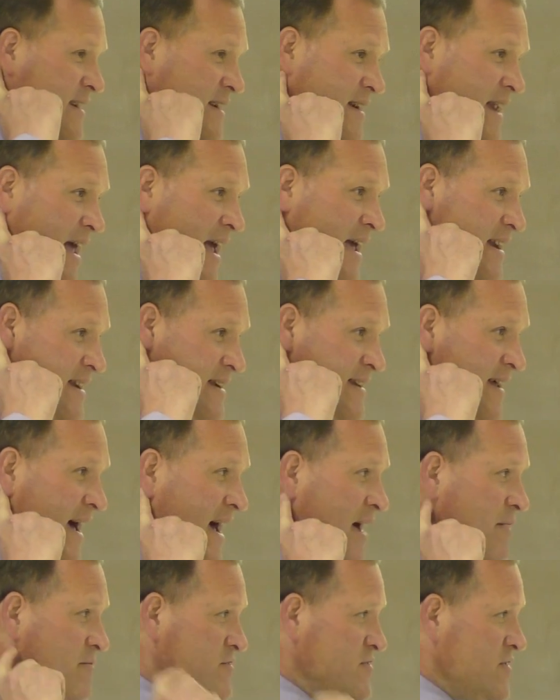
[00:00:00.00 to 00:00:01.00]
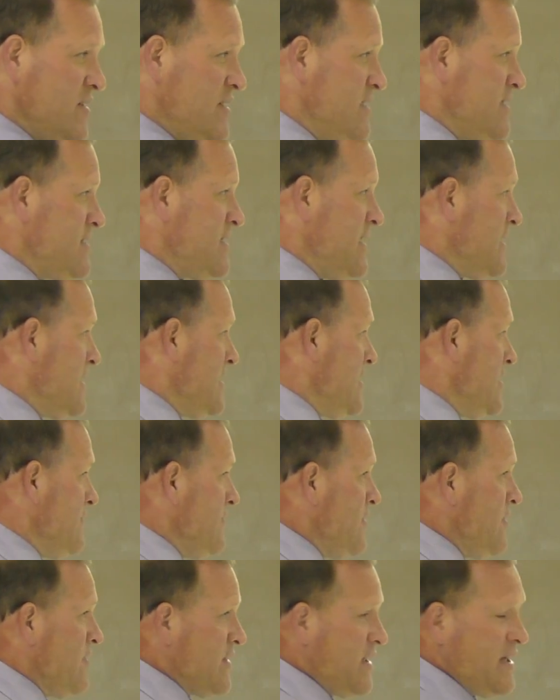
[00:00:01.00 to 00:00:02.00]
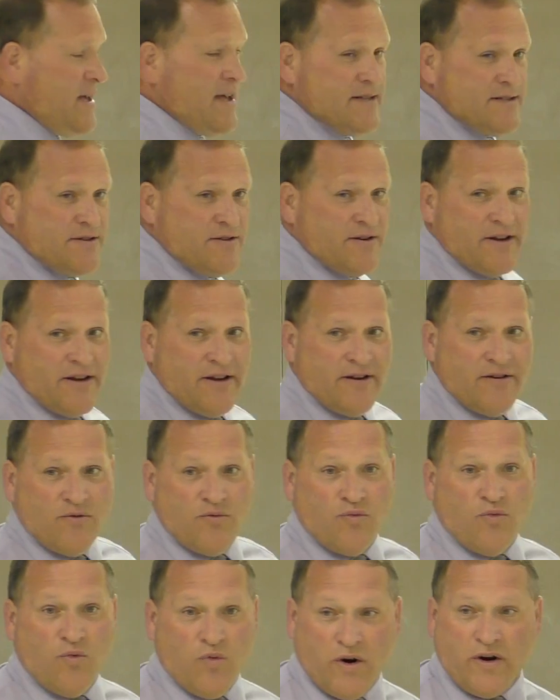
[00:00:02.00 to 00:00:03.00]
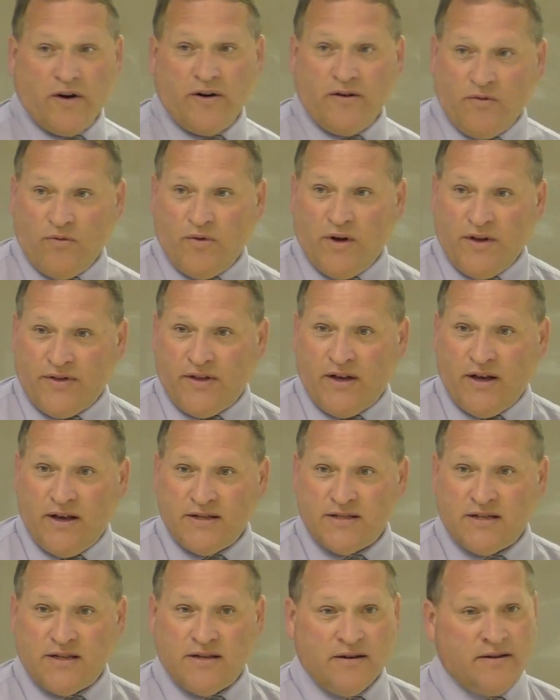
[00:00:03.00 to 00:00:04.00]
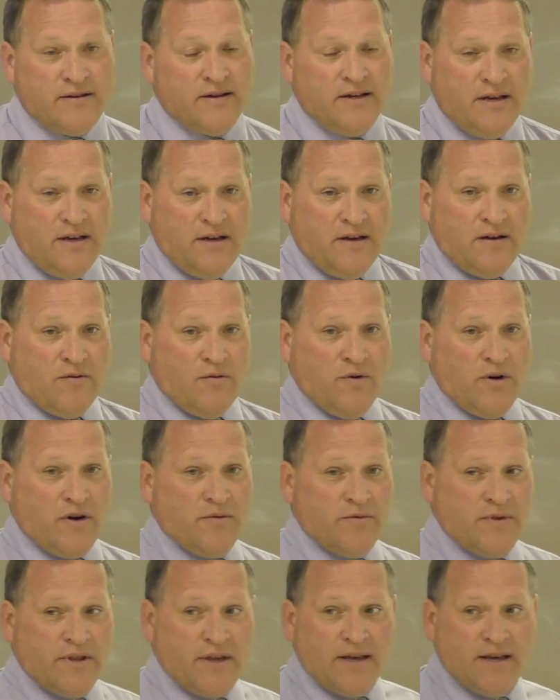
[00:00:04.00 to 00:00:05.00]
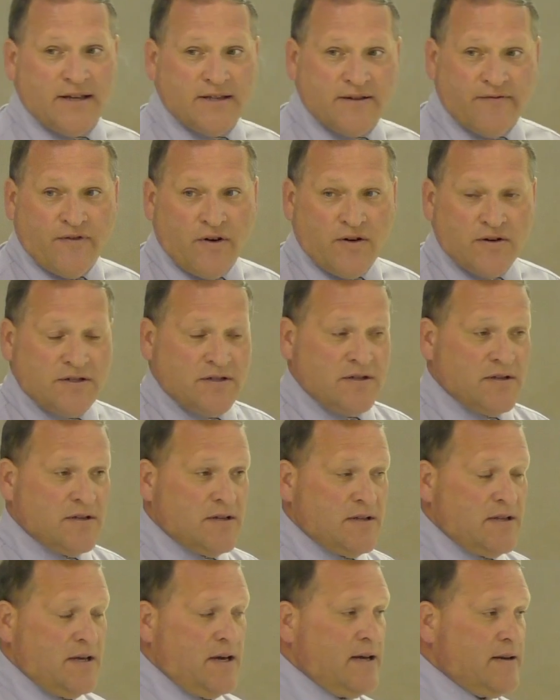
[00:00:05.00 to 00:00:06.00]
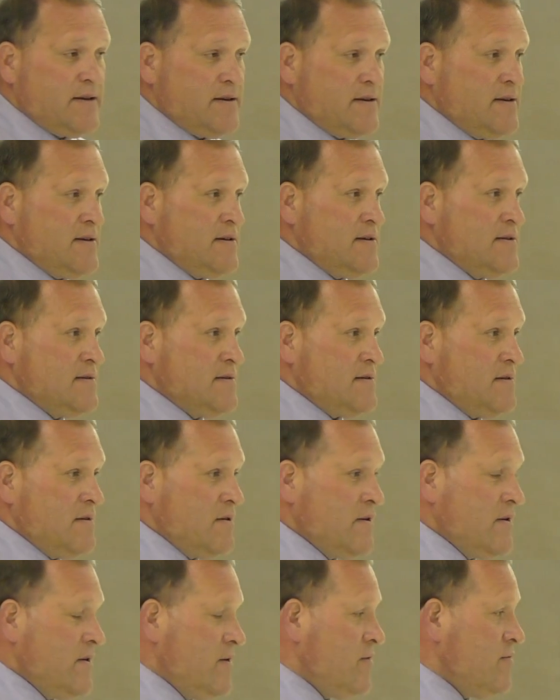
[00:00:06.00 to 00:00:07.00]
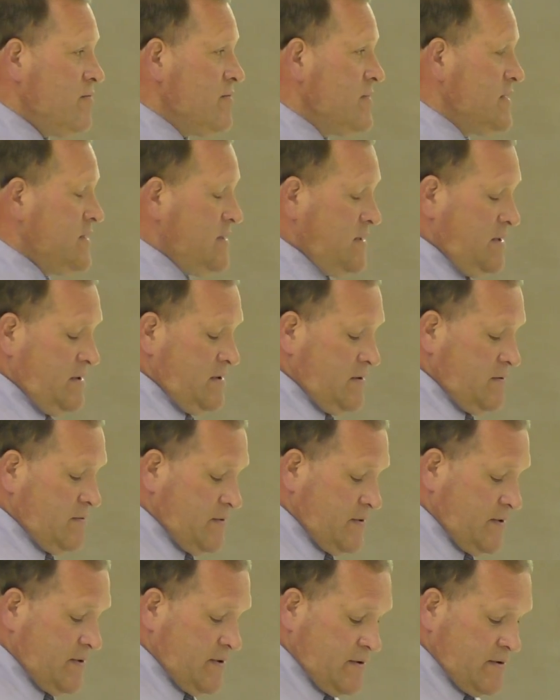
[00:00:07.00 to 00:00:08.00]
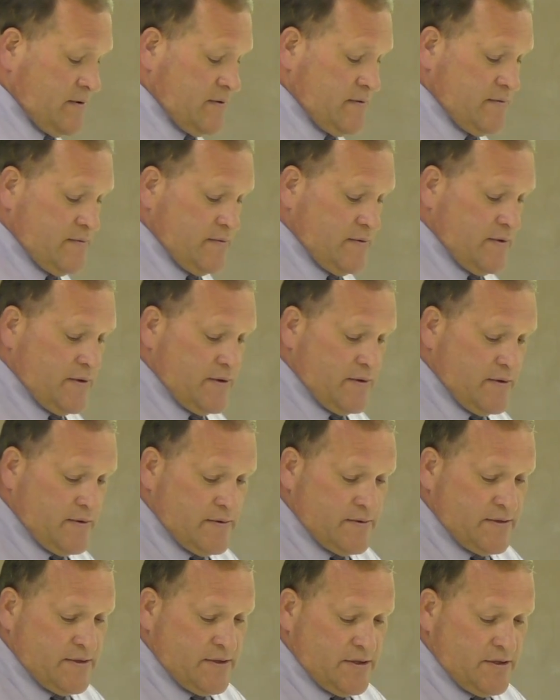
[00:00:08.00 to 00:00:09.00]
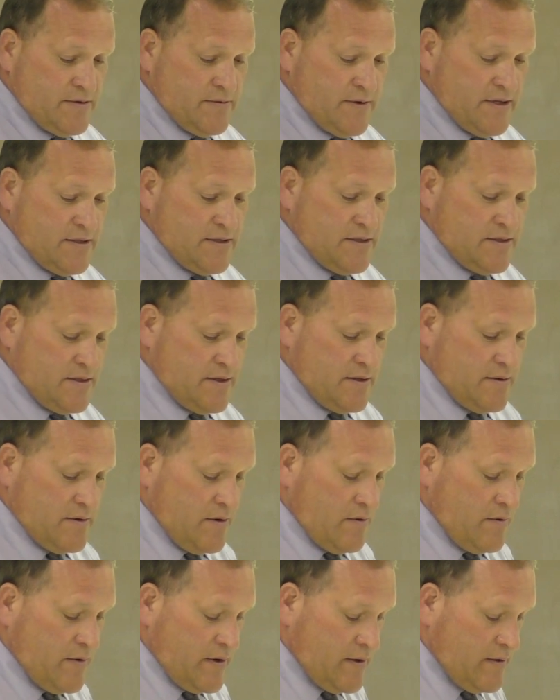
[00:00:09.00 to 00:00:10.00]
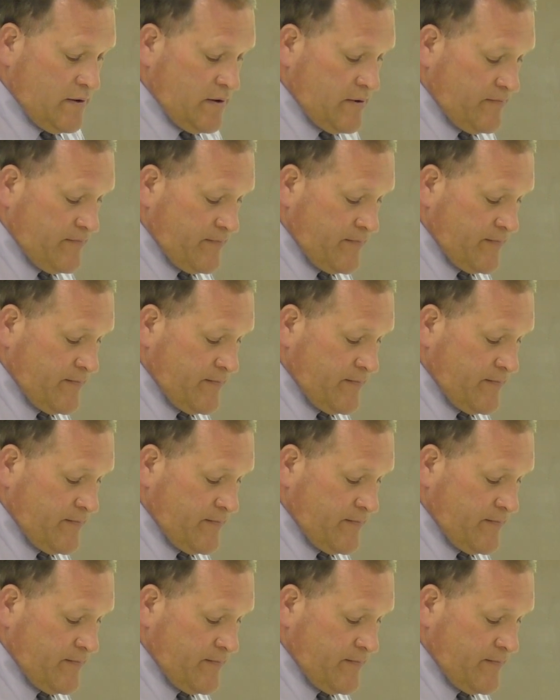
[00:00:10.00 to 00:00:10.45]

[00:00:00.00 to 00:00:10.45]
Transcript: it a day at a time, trying to take care of all the kids that are here working with us and working with the kids virtually that are home with their situations that are going on.